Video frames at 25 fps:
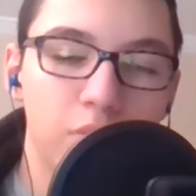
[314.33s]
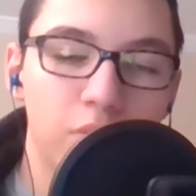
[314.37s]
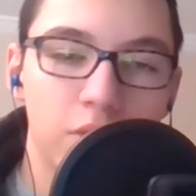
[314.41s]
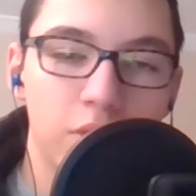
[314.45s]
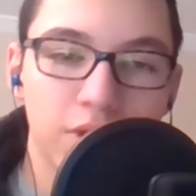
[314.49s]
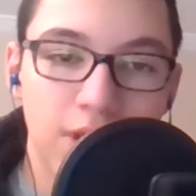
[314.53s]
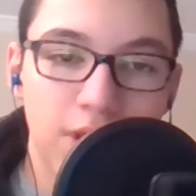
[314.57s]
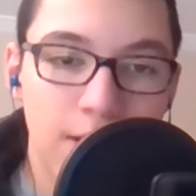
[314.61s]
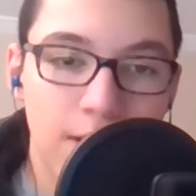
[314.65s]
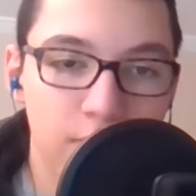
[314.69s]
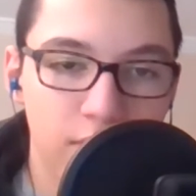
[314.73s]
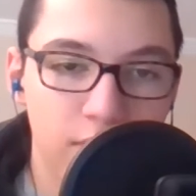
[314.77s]

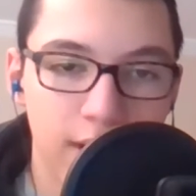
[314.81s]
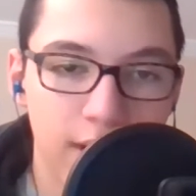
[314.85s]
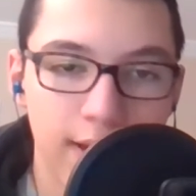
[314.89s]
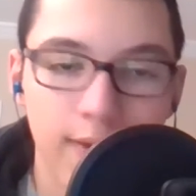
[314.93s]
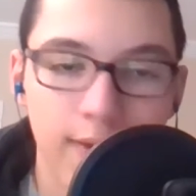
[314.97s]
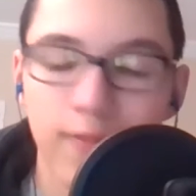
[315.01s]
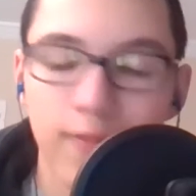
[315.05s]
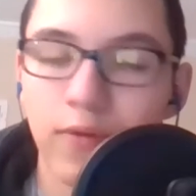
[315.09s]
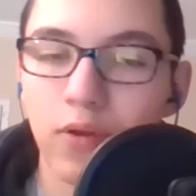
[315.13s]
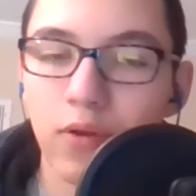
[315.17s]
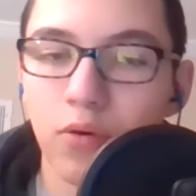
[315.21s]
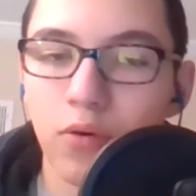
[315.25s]
towards
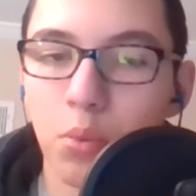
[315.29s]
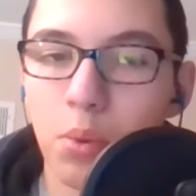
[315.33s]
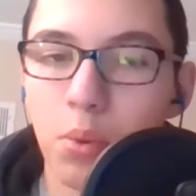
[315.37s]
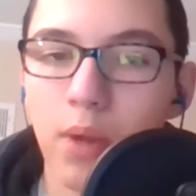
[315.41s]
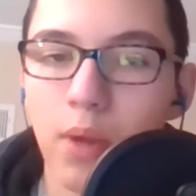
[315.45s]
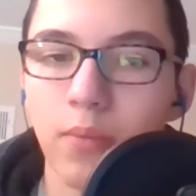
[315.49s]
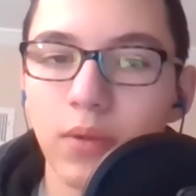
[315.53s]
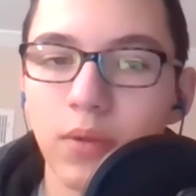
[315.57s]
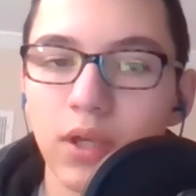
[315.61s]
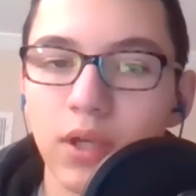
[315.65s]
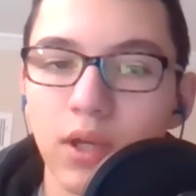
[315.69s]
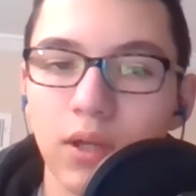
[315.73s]
democrat if they're
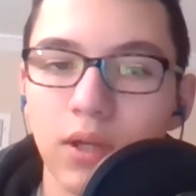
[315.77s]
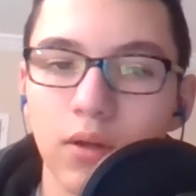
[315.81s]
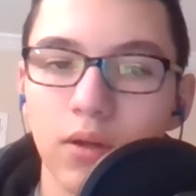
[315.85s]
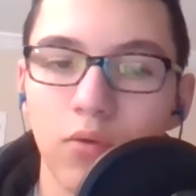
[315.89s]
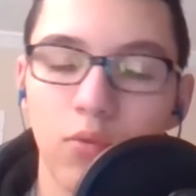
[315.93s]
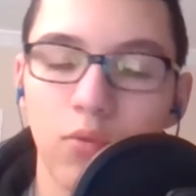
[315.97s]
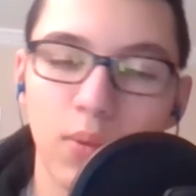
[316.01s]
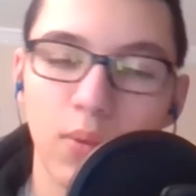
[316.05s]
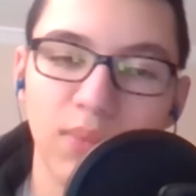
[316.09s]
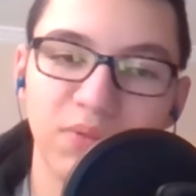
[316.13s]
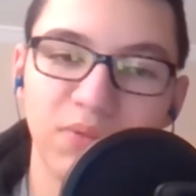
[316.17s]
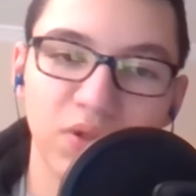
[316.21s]
republican
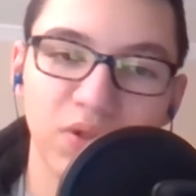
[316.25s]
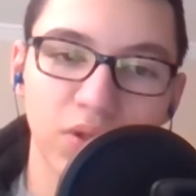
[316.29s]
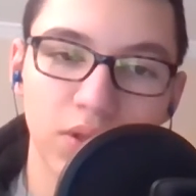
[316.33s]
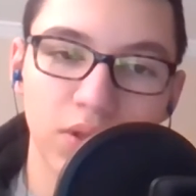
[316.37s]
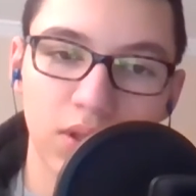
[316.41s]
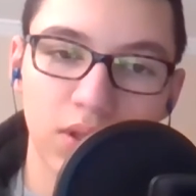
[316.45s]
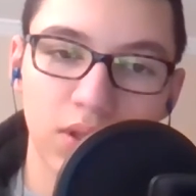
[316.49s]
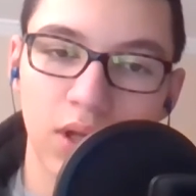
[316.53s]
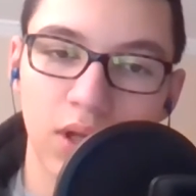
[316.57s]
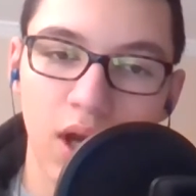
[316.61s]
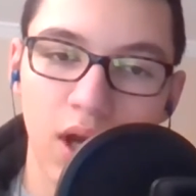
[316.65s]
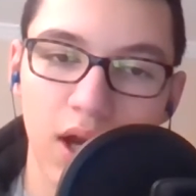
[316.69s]
or maybe
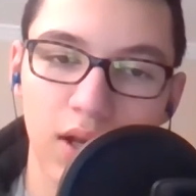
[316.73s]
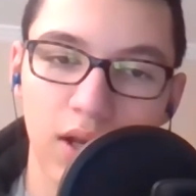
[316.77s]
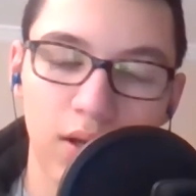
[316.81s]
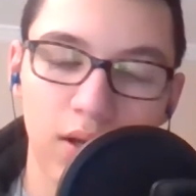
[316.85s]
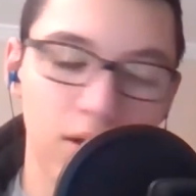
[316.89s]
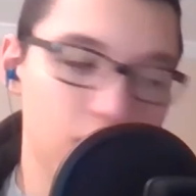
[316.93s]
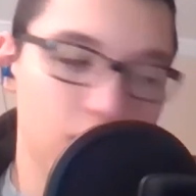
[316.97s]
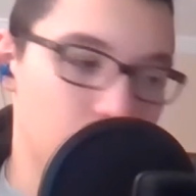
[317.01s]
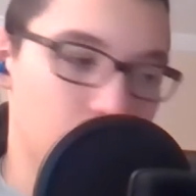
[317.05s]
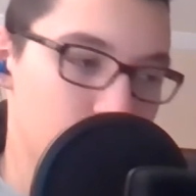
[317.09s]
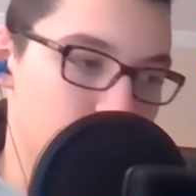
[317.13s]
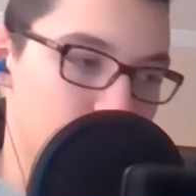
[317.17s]
just not
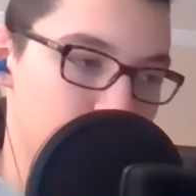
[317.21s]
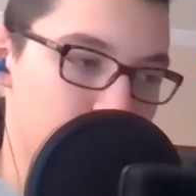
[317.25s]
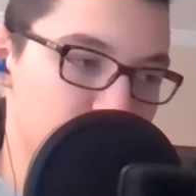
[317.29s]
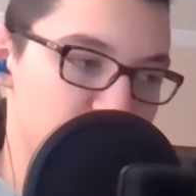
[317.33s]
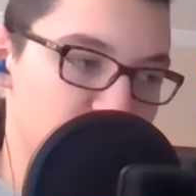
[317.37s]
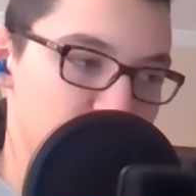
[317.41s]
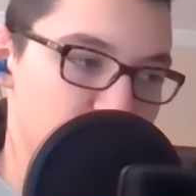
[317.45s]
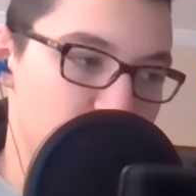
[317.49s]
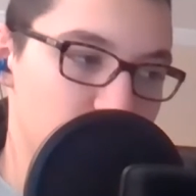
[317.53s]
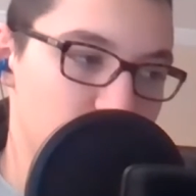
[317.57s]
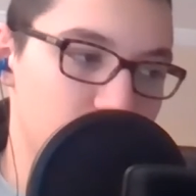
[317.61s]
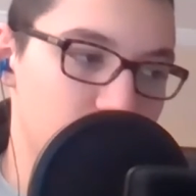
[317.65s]
um,
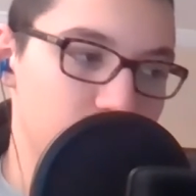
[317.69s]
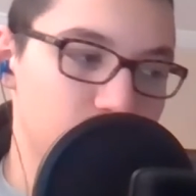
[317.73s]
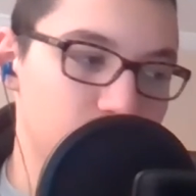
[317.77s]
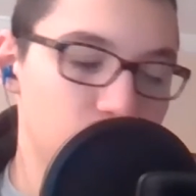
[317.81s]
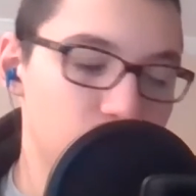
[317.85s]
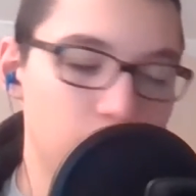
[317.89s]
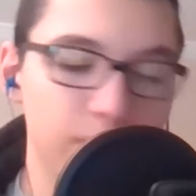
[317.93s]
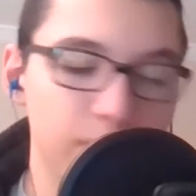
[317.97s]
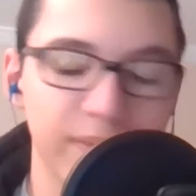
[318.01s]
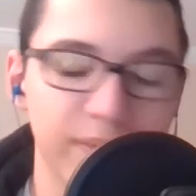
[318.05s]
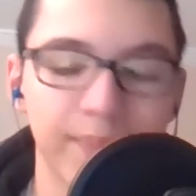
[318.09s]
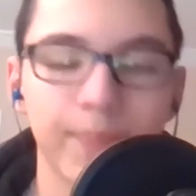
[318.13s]
supporting of
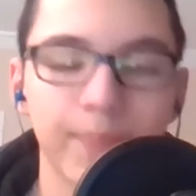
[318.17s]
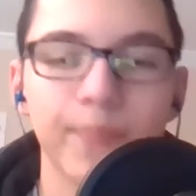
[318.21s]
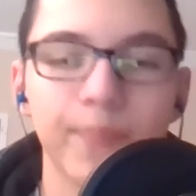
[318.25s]
trump